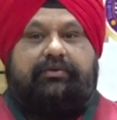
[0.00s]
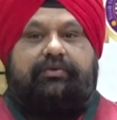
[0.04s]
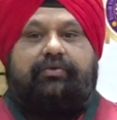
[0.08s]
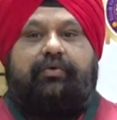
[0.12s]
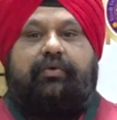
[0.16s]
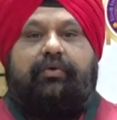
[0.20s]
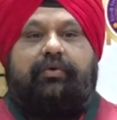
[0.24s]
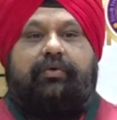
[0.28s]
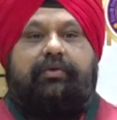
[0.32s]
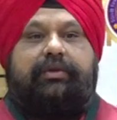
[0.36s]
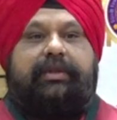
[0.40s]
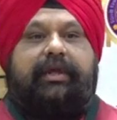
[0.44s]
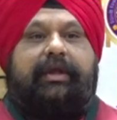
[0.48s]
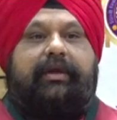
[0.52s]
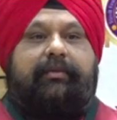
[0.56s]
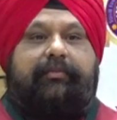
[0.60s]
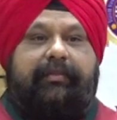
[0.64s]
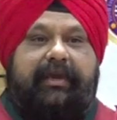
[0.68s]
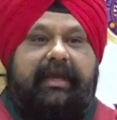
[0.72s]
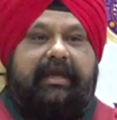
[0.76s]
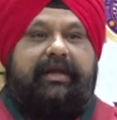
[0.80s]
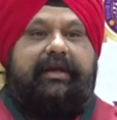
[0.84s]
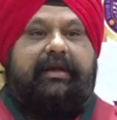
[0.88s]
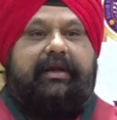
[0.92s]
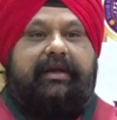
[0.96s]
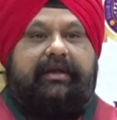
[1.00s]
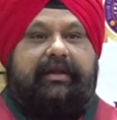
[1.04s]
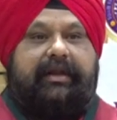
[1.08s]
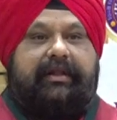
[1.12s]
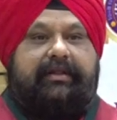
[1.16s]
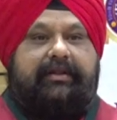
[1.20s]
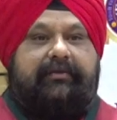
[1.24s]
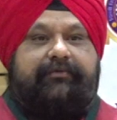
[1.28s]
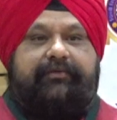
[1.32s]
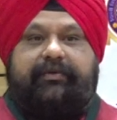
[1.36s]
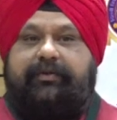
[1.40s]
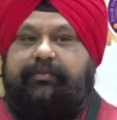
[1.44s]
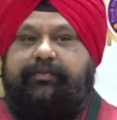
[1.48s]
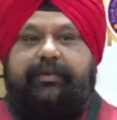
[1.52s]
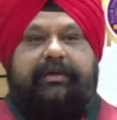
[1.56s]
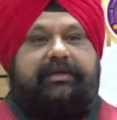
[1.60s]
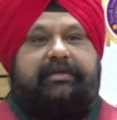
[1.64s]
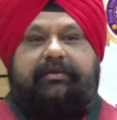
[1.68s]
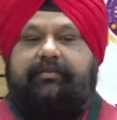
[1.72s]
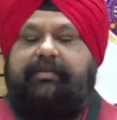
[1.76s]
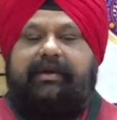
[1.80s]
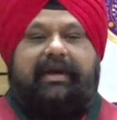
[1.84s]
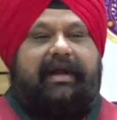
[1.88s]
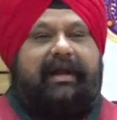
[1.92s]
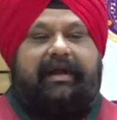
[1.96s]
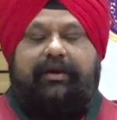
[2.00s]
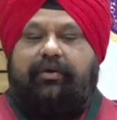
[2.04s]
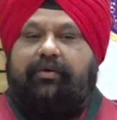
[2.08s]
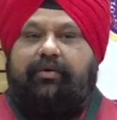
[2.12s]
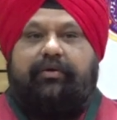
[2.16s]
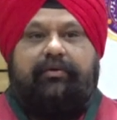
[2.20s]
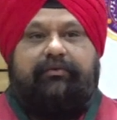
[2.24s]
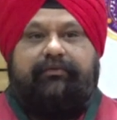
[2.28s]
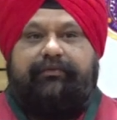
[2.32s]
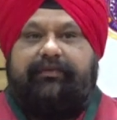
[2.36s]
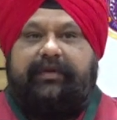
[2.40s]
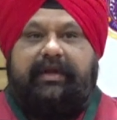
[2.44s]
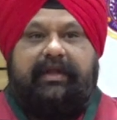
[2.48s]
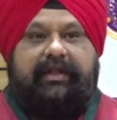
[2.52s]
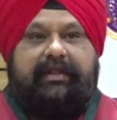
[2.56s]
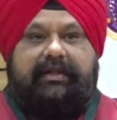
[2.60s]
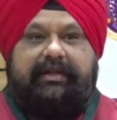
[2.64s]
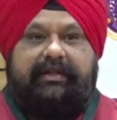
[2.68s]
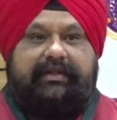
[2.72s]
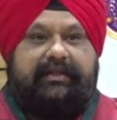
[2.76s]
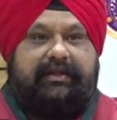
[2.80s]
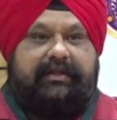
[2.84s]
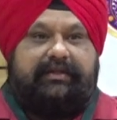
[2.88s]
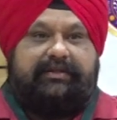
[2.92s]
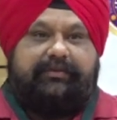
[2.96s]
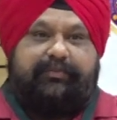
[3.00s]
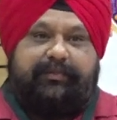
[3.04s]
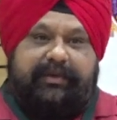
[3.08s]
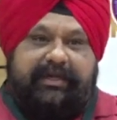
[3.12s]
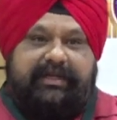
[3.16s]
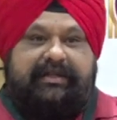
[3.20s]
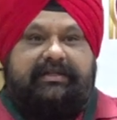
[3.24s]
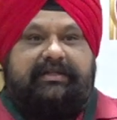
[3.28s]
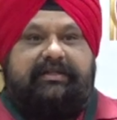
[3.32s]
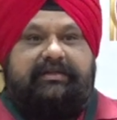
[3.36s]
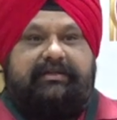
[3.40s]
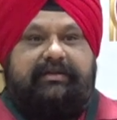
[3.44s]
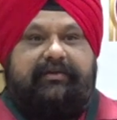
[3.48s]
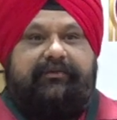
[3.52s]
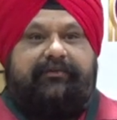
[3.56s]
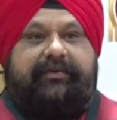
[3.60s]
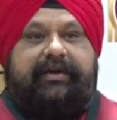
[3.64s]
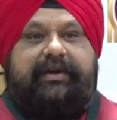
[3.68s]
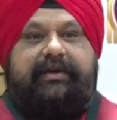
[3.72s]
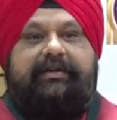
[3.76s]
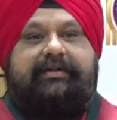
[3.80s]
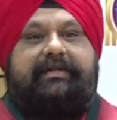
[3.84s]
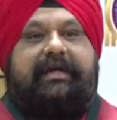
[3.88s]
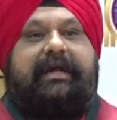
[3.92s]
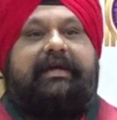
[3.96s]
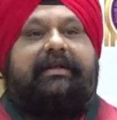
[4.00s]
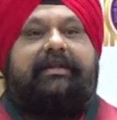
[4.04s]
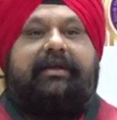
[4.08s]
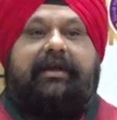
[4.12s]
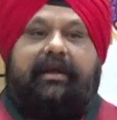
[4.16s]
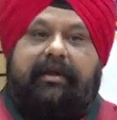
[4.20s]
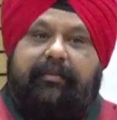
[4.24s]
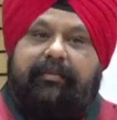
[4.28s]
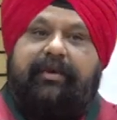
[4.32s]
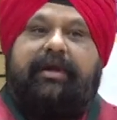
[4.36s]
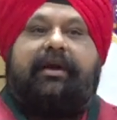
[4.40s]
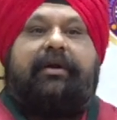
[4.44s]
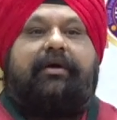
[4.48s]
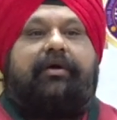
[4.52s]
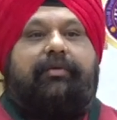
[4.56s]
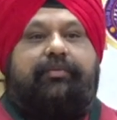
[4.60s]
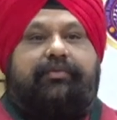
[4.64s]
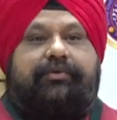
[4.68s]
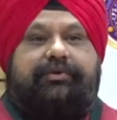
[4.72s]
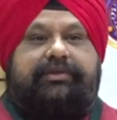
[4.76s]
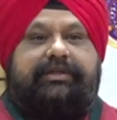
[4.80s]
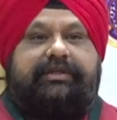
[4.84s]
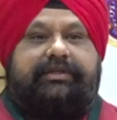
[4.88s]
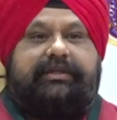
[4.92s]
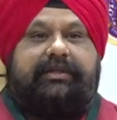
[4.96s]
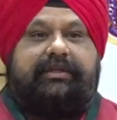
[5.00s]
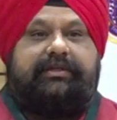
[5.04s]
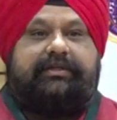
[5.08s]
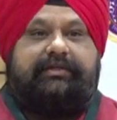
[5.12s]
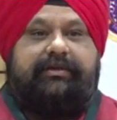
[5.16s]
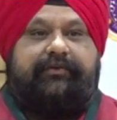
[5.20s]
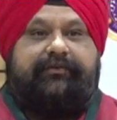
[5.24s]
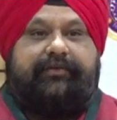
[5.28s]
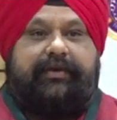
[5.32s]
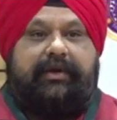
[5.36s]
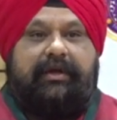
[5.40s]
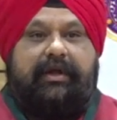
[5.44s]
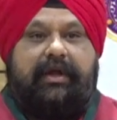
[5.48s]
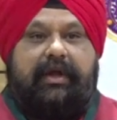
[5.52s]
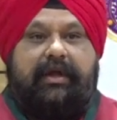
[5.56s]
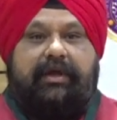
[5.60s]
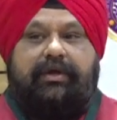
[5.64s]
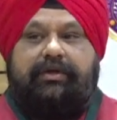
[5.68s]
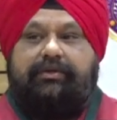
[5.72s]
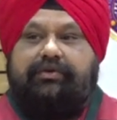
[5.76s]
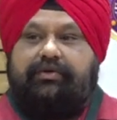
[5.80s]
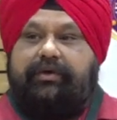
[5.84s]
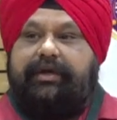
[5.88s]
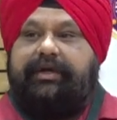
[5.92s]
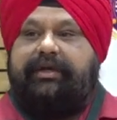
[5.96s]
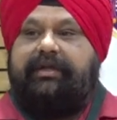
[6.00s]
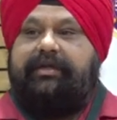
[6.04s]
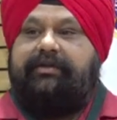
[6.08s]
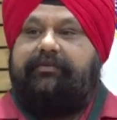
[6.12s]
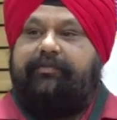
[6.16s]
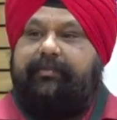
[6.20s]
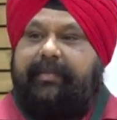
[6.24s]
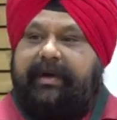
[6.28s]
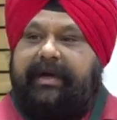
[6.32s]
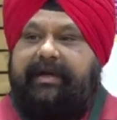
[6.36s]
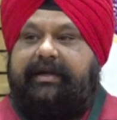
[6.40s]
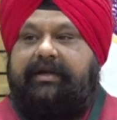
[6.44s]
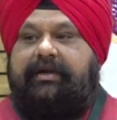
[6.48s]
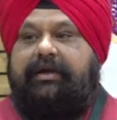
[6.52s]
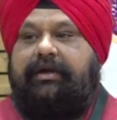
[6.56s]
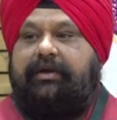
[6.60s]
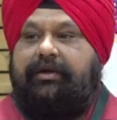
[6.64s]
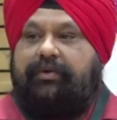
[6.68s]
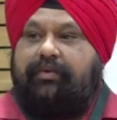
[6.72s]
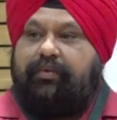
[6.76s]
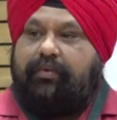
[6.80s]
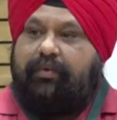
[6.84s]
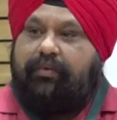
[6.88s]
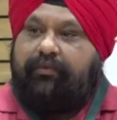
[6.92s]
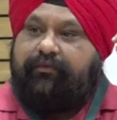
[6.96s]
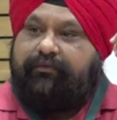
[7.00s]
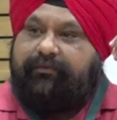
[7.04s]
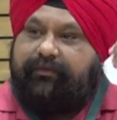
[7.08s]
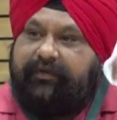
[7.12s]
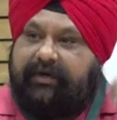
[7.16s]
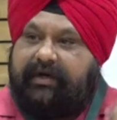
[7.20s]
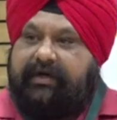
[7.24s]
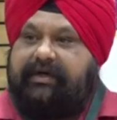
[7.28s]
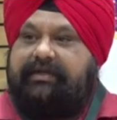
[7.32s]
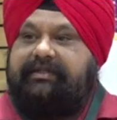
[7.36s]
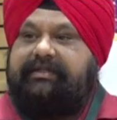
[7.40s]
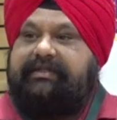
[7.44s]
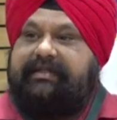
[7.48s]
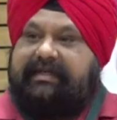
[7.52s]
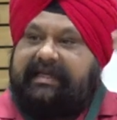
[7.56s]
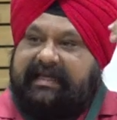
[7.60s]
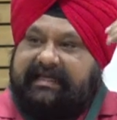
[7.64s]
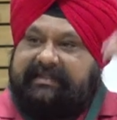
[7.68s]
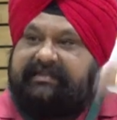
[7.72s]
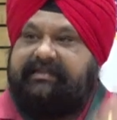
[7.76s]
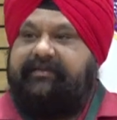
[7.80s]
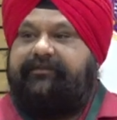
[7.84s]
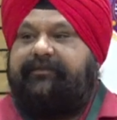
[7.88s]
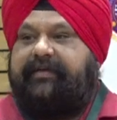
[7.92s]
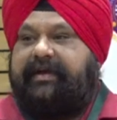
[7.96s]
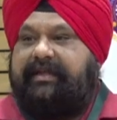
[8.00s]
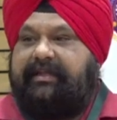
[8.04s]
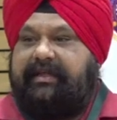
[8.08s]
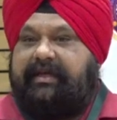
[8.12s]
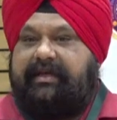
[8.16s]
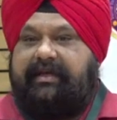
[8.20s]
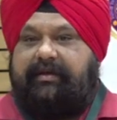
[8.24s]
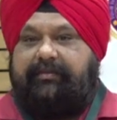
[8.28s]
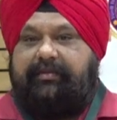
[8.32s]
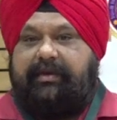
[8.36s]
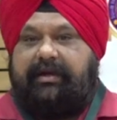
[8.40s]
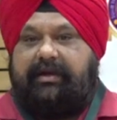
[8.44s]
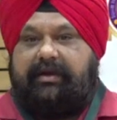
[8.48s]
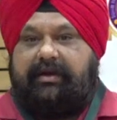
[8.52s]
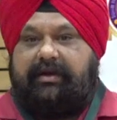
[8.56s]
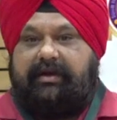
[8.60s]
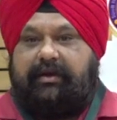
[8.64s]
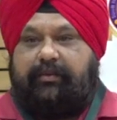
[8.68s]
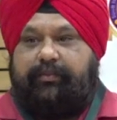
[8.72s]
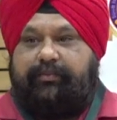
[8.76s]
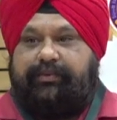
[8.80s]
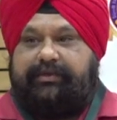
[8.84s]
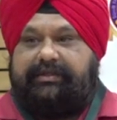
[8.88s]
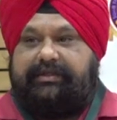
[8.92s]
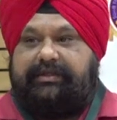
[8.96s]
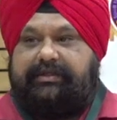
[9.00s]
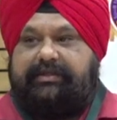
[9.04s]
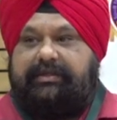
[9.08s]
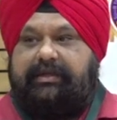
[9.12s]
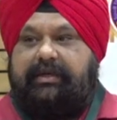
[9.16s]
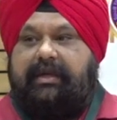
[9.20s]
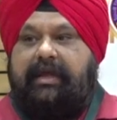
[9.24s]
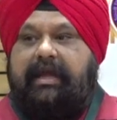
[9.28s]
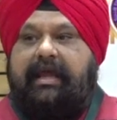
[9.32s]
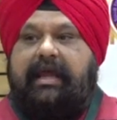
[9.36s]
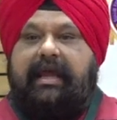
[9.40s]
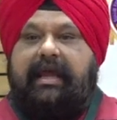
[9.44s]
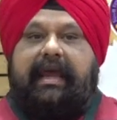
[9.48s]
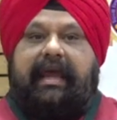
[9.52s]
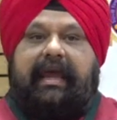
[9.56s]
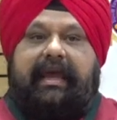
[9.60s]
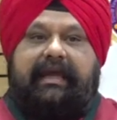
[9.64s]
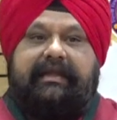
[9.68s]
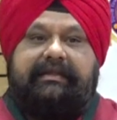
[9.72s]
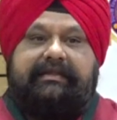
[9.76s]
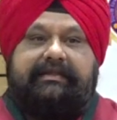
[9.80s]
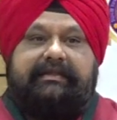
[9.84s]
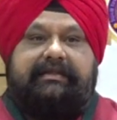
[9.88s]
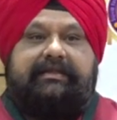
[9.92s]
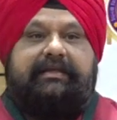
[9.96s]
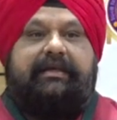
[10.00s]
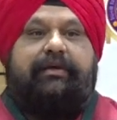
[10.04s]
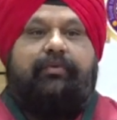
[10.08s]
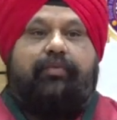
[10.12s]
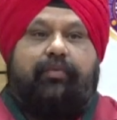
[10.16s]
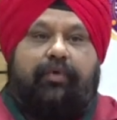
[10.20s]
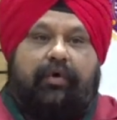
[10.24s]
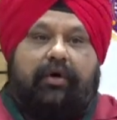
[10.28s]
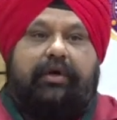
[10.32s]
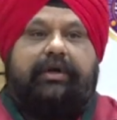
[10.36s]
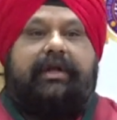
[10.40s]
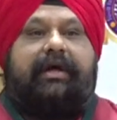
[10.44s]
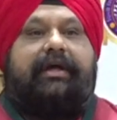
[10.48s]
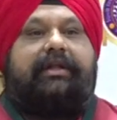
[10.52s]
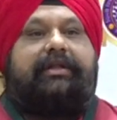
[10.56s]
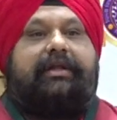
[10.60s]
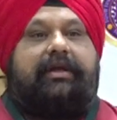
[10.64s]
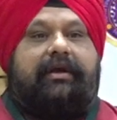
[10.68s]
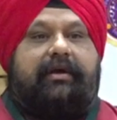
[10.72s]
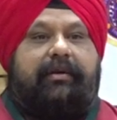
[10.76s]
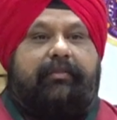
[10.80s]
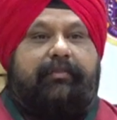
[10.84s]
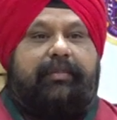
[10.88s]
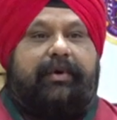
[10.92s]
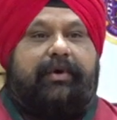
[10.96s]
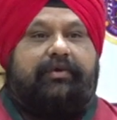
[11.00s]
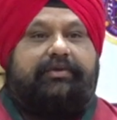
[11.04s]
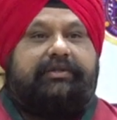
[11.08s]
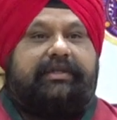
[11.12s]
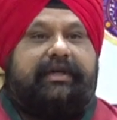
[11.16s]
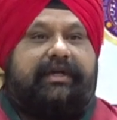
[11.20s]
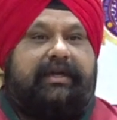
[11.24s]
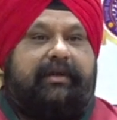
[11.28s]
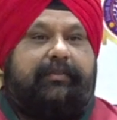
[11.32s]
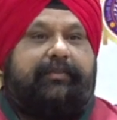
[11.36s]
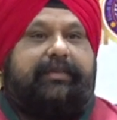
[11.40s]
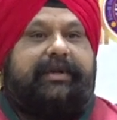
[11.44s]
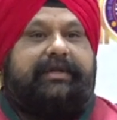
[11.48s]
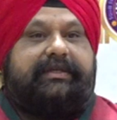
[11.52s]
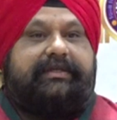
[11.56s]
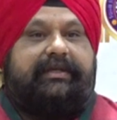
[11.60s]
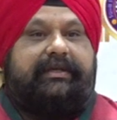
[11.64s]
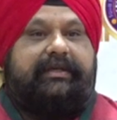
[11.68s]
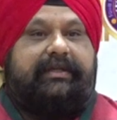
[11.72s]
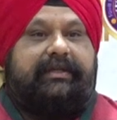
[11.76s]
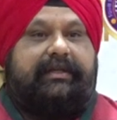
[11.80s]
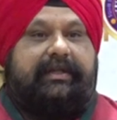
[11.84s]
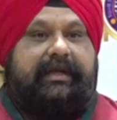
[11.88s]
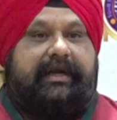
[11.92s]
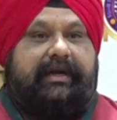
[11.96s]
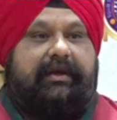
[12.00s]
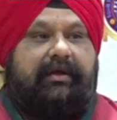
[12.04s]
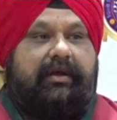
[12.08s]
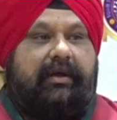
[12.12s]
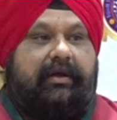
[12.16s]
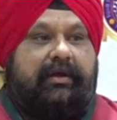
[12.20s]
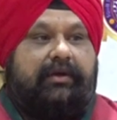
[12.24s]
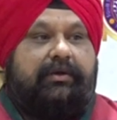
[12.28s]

So, they are making it under species, but I don't feel that the species is different, is that the chemical composition is different. So, it is better to first classify the chemical composition and see what are the compounds that are present in that.